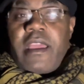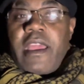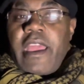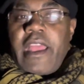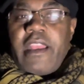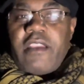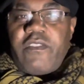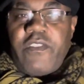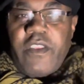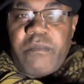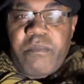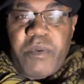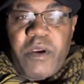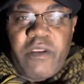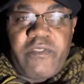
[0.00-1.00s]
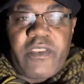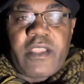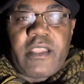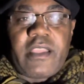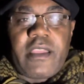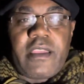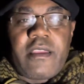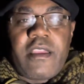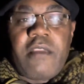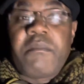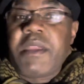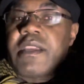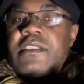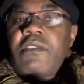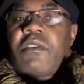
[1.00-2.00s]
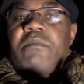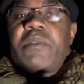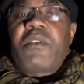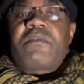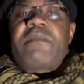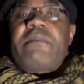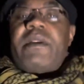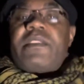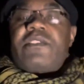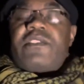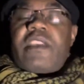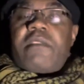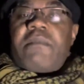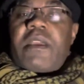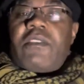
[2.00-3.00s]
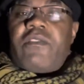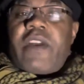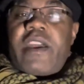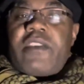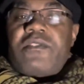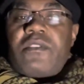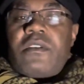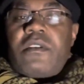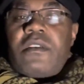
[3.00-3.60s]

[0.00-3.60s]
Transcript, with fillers: and it fit perfectly because they were both made by the same manufacturer.